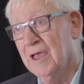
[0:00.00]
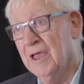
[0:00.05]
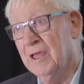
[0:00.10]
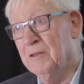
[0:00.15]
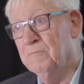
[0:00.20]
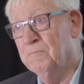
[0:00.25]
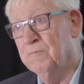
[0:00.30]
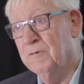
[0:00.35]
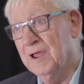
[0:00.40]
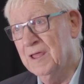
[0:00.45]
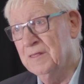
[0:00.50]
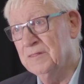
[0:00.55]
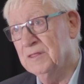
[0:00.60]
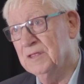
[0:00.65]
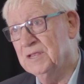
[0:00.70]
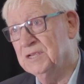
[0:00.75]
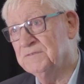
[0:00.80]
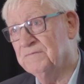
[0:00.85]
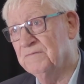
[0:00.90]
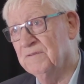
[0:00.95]
And where
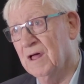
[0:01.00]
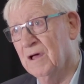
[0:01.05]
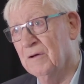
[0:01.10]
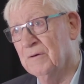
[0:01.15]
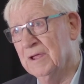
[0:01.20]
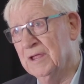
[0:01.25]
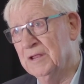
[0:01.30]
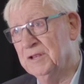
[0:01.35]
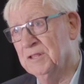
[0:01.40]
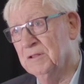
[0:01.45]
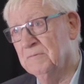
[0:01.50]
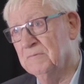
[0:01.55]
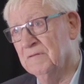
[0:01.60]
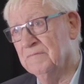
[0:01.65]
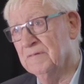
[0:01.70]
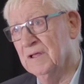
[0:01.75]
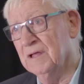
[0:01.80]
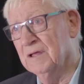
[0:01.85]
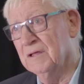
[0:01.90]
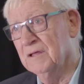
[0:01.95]
these flow into the
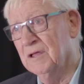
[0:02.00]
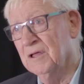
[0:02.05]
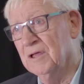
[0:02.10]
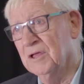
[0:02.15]
river,